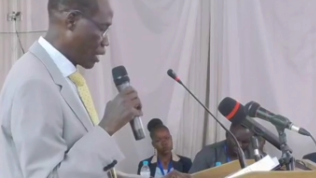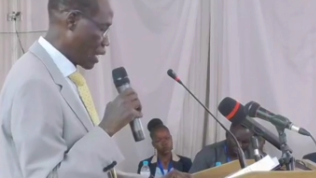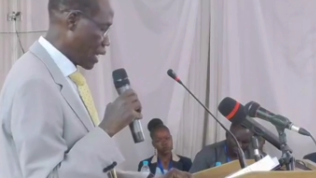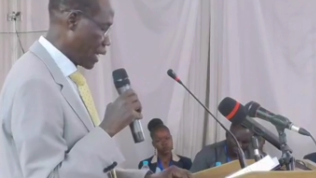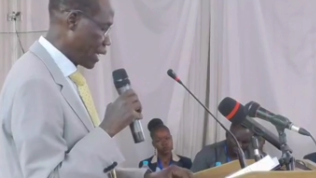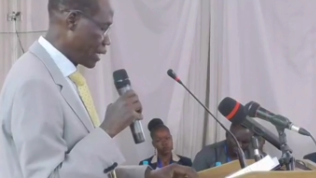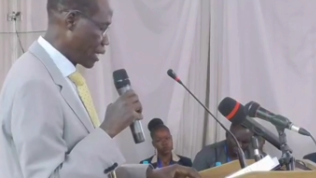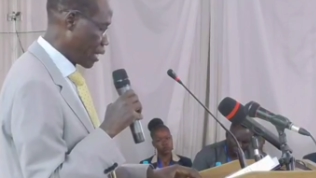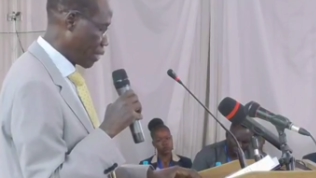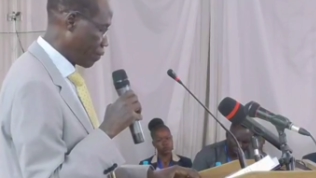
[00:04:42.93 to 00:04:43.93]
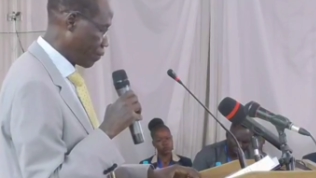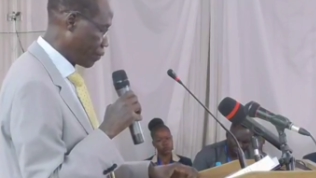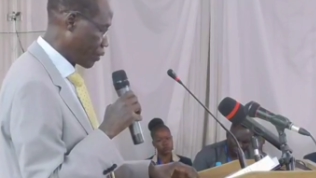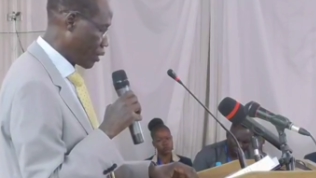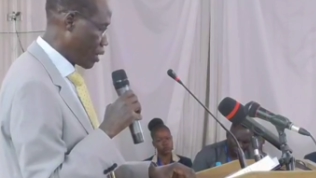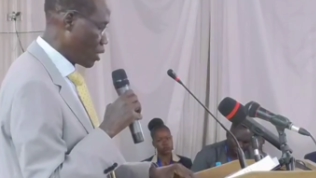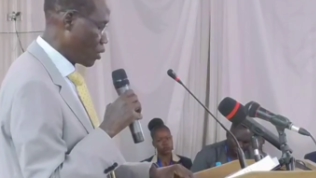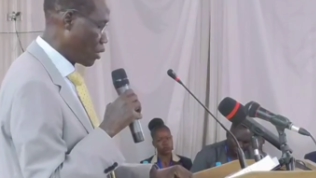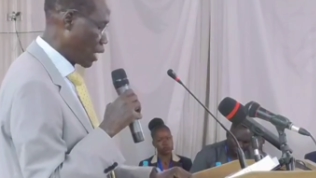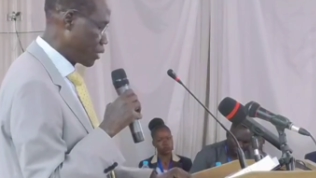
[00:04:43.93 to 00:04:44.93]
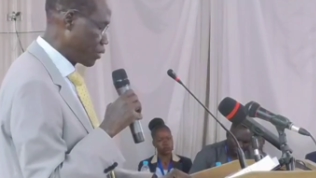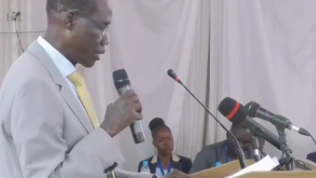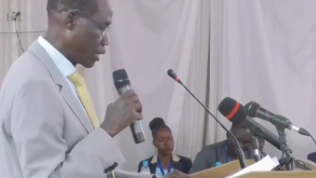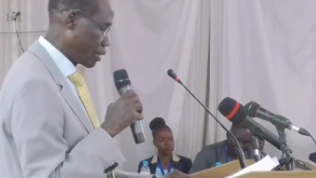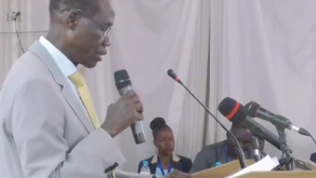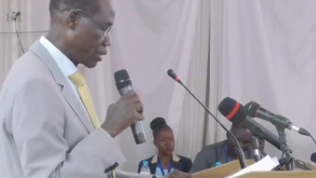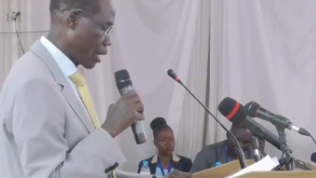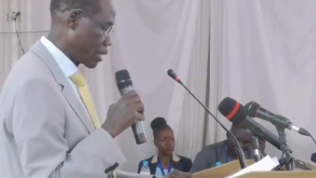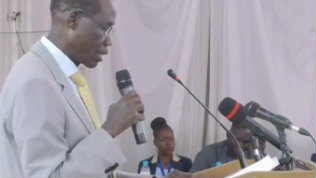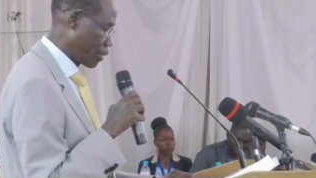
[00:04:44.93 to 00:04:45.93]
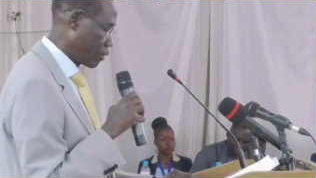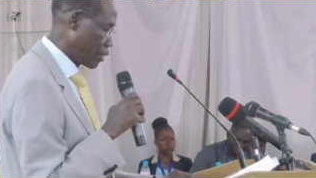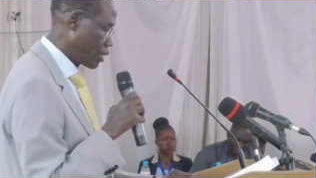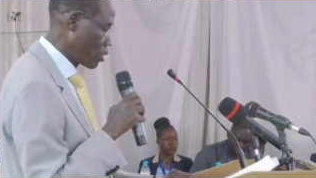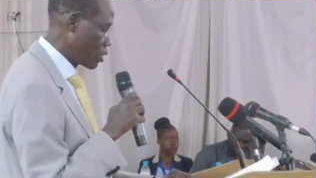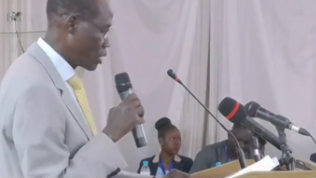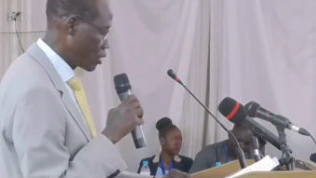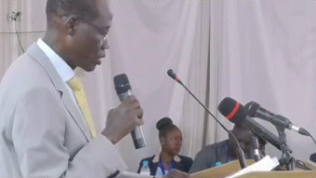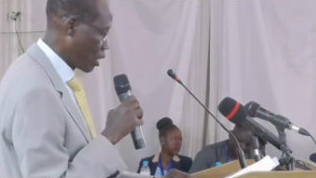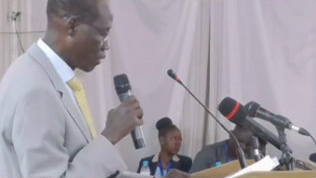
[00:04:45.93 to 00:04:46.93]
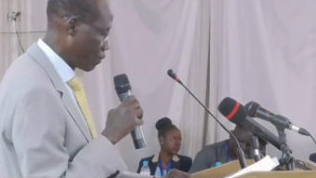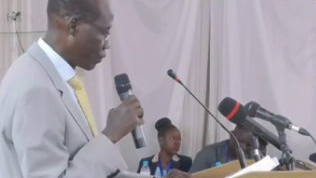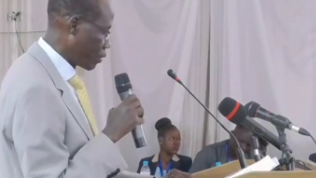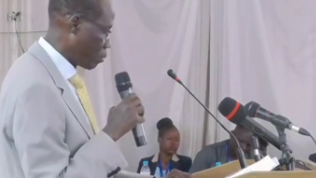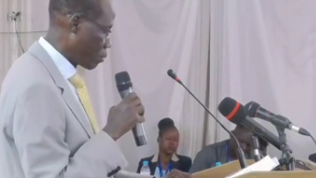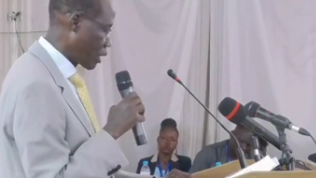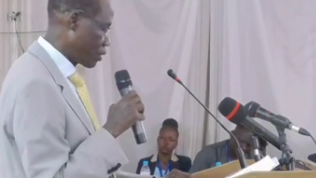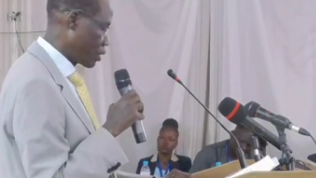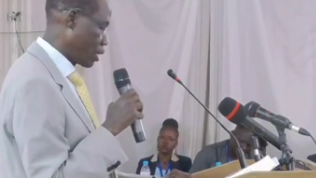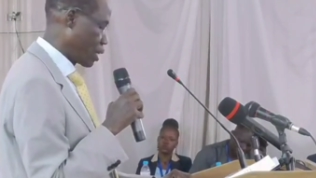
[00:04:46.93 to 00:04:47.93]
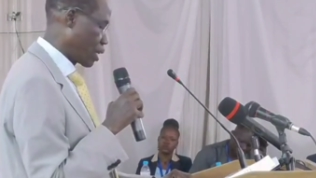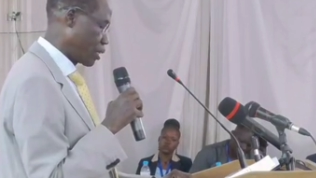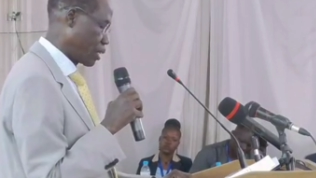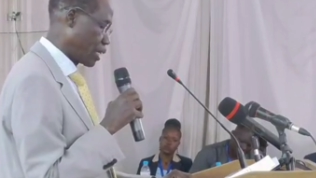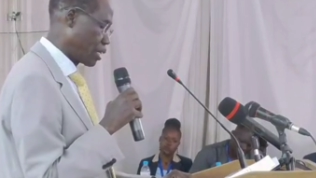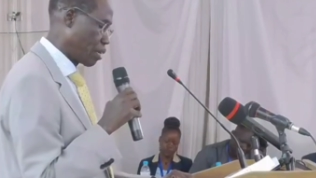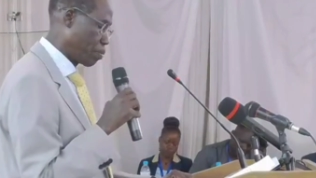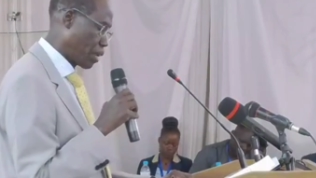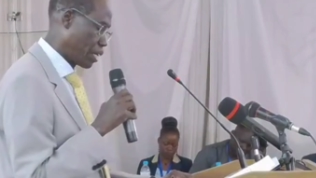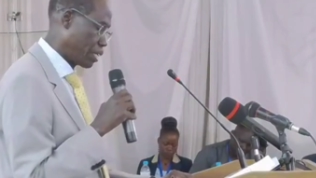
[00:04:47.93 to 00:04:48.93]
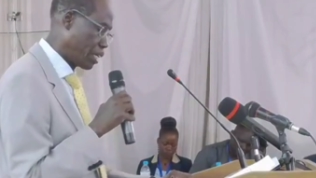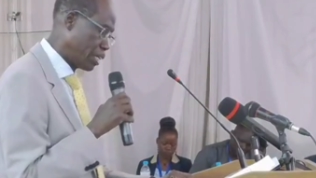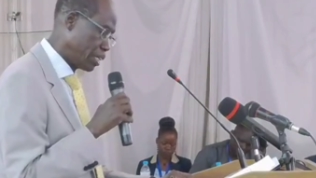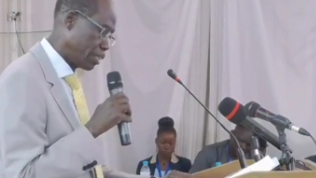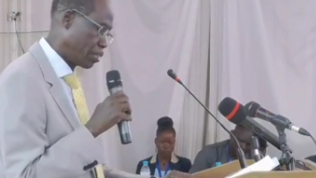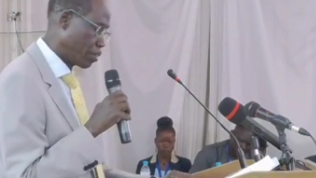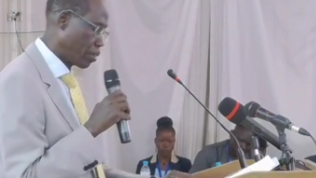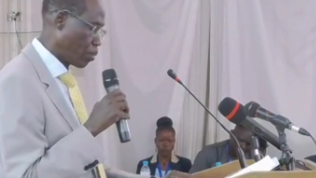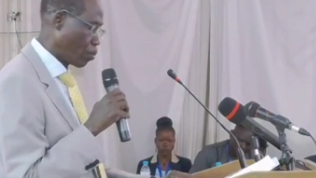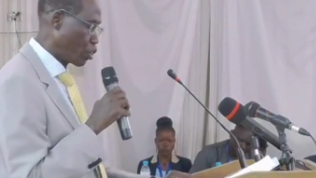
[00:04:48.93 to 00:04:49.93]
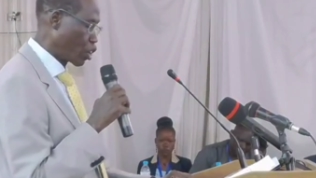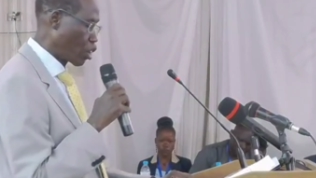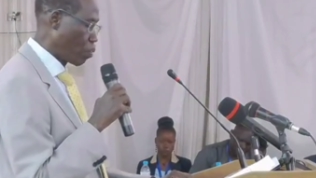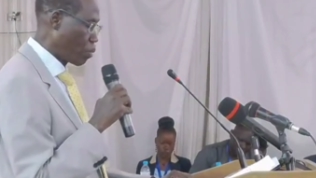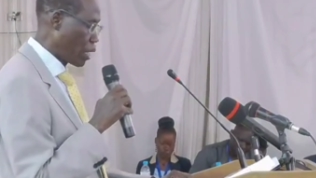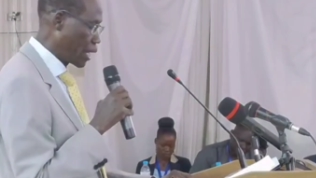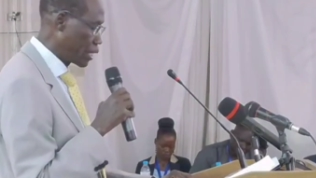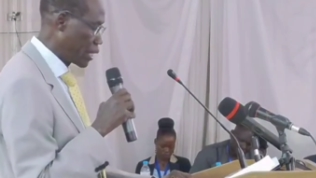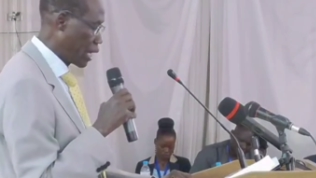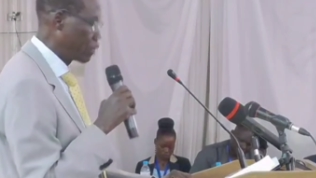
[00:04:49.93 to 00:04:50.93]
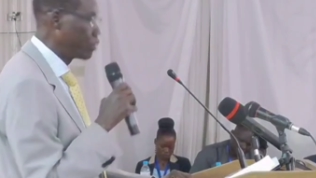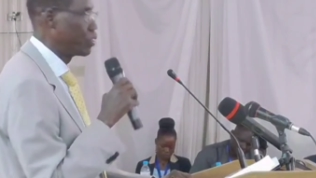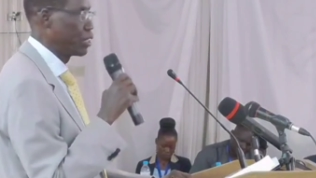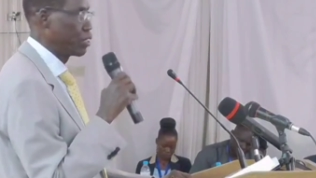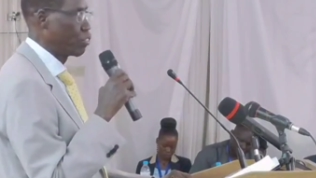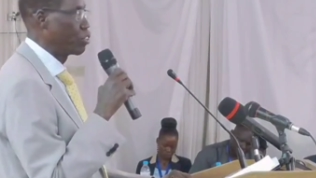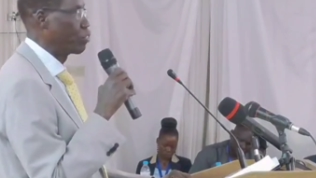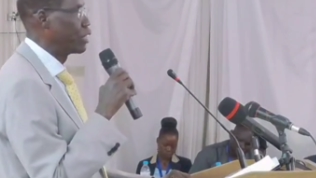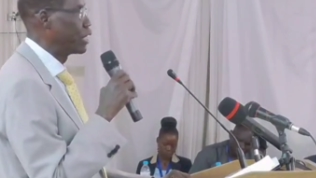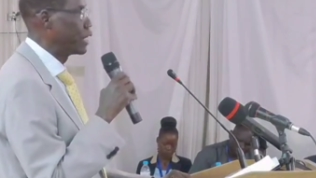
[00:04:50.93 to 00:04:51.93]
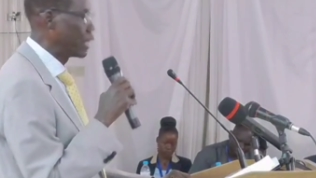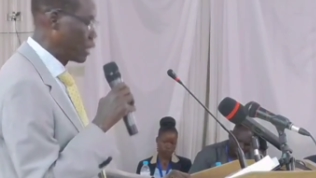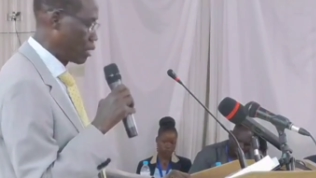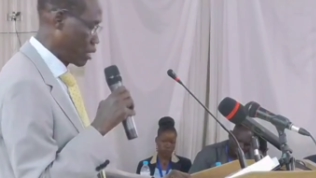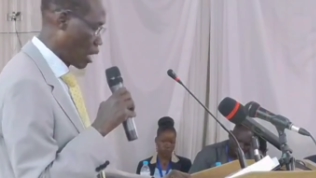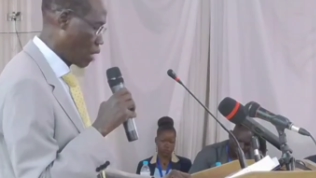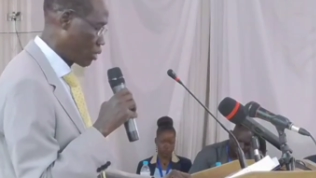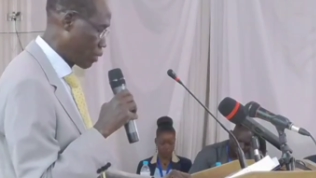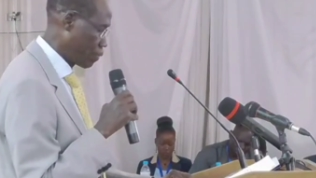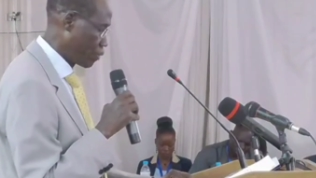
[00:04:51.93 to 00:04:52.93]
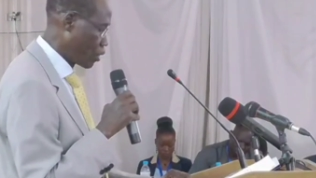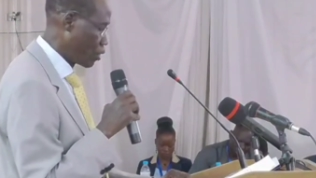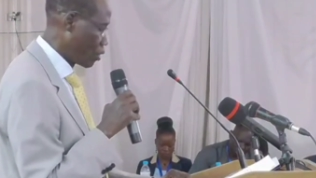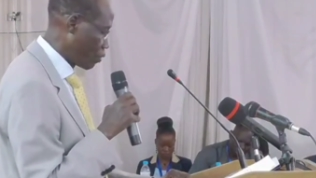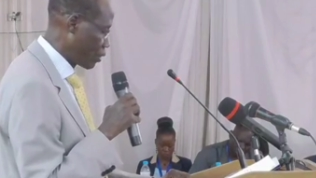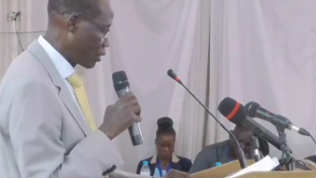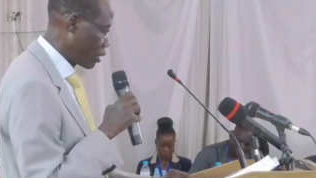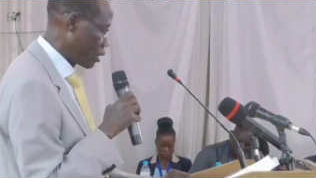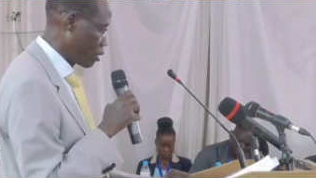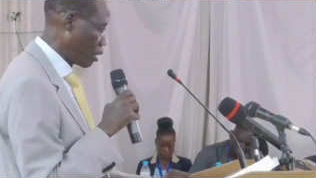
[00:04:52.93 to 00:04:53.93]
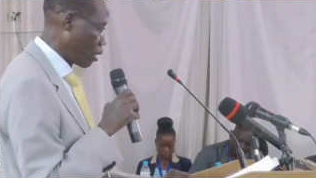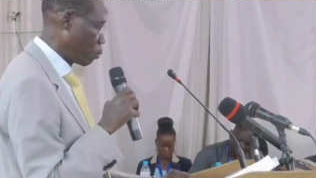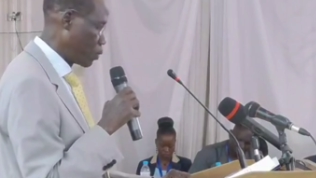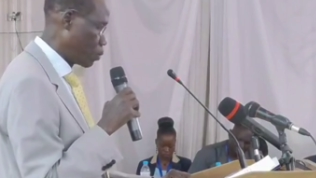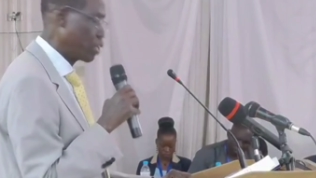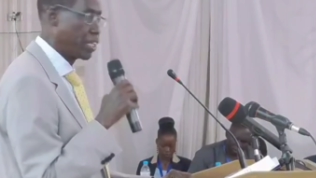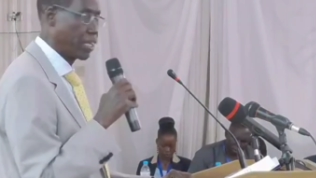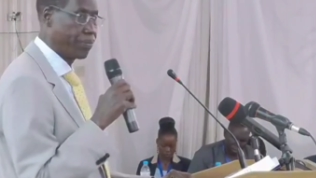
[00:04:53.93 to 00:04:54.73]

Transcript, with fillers: India, United States, China, Indonesia, Brazil, Russia, and Japan lead with a combined lion's share of 17,000 universities between them.